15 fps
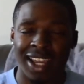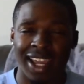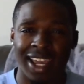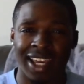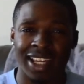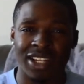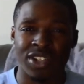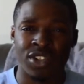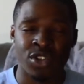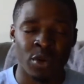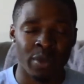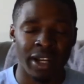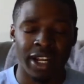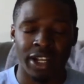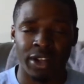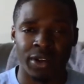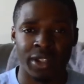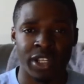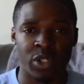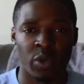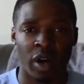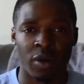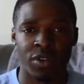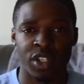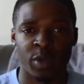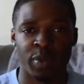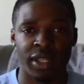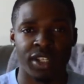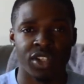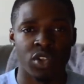and so many other things where I would just
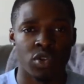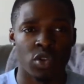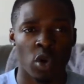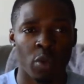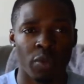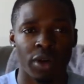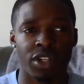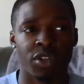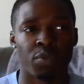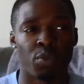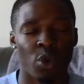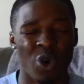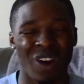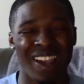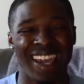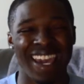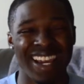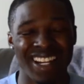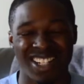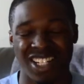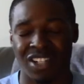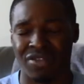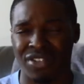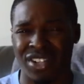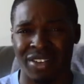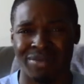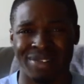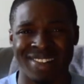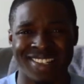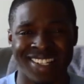be so much more anxious for
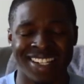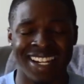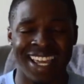some reason.